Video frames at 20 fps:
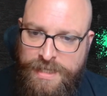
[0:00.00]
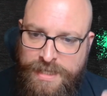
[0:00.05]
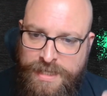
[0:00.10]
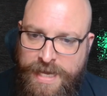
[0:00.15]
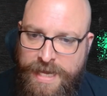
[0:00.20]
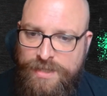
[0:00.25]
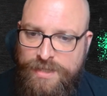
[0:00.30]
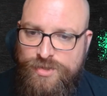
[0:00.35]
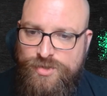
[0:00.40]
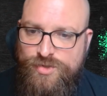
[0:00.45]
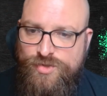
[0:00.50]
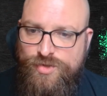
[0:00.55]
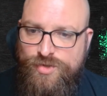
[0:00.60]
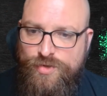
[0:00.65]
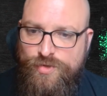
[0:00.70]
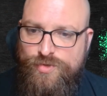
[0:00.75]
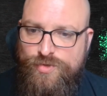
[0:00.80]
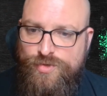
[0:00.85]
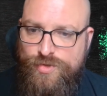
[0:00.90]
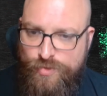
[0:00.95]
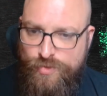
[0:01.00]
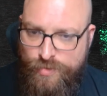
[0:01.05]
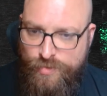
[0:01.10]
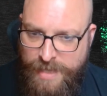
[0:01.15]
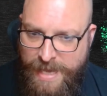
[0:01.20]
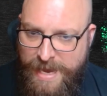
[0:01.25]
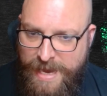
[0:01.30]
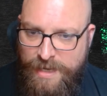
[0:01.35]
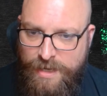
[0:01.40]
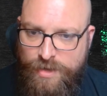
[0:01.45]
against you to
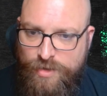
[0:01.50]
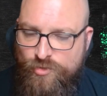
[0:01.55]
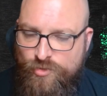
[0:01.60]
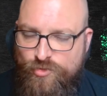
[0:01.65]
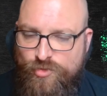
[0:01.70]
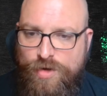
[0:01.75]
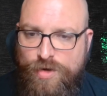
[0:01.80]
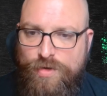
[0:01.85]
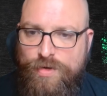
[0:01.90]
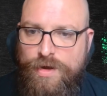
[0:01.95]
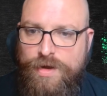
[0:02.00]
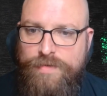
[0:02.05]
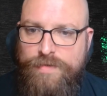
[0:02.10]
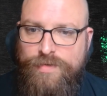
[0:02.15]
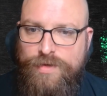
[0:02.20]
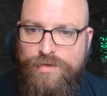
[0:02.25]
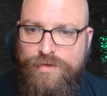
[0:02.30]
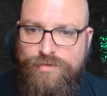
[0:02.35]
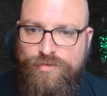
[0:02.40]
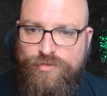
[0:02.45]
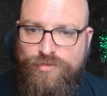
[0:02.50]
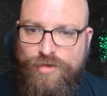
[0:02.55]
gain control over you.